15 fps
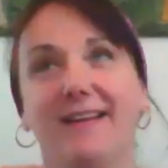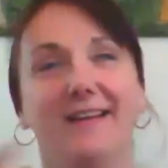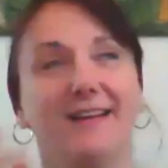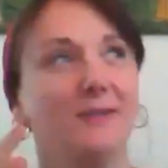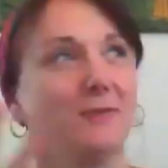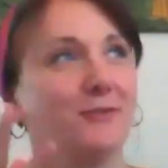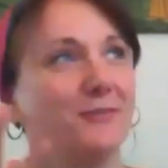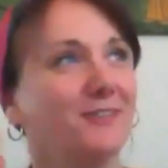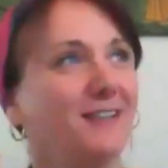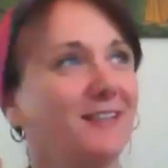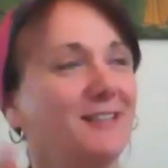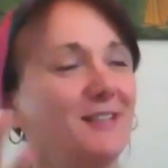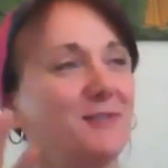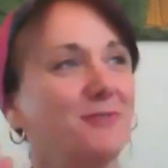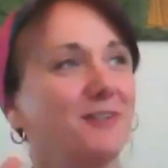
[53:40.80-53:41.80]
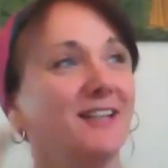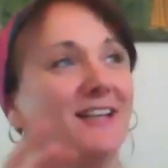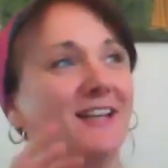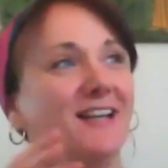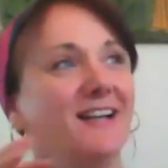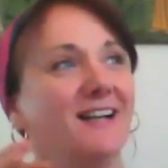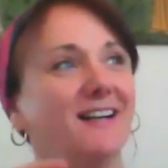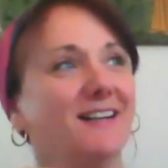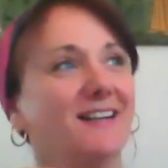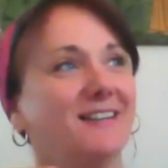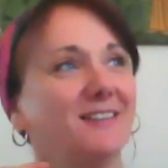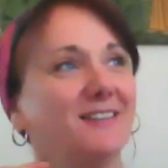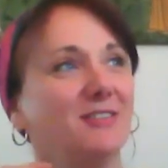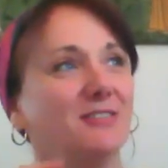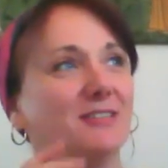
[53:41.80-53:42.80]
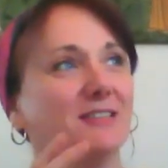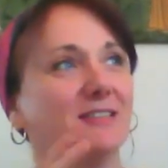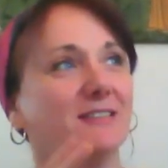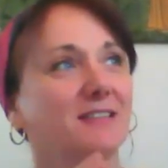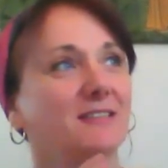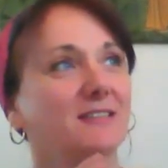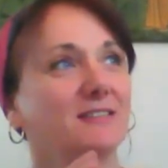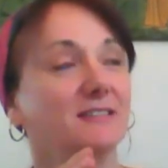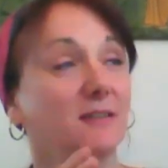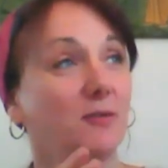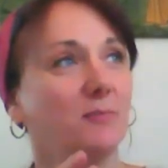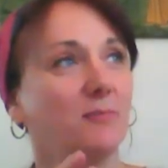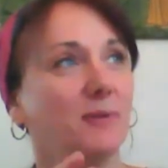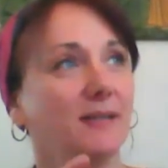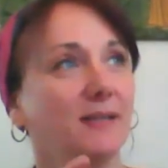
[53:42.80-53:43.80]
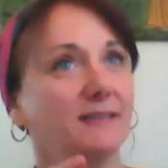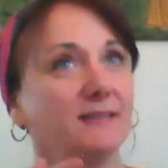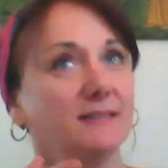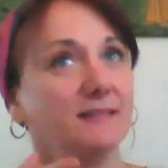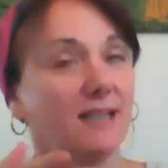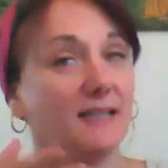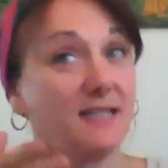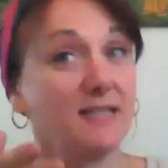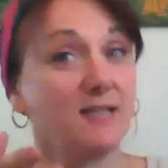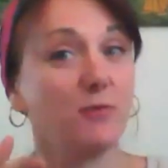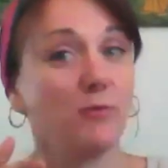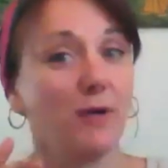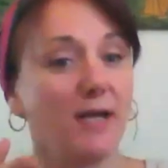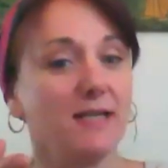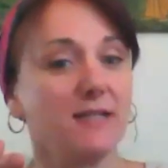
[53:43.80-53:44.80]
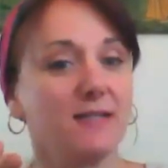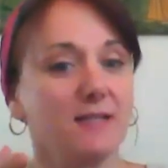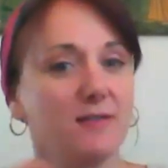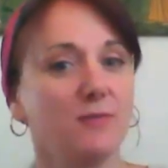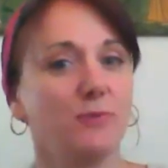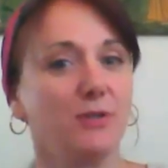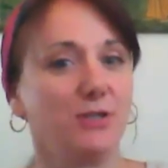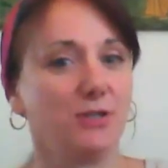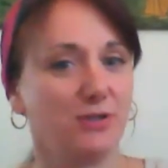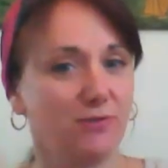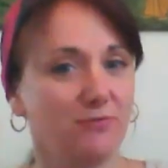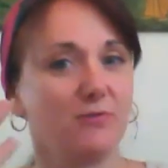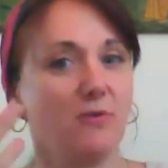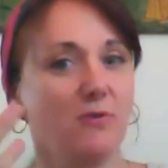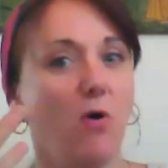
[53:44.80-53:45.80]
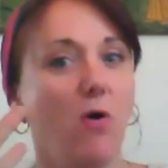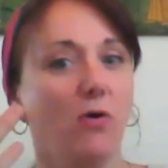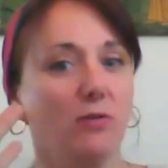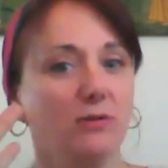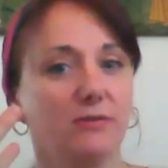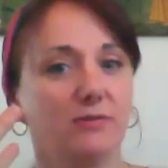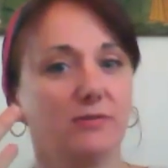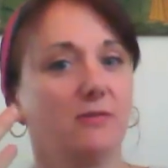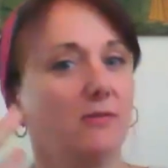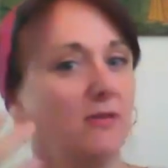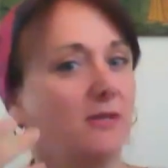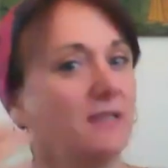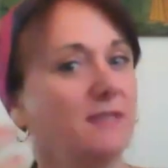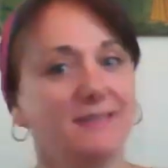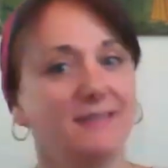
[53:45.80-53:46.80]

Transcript: don't know the English word, but there's grace which calls, or it's...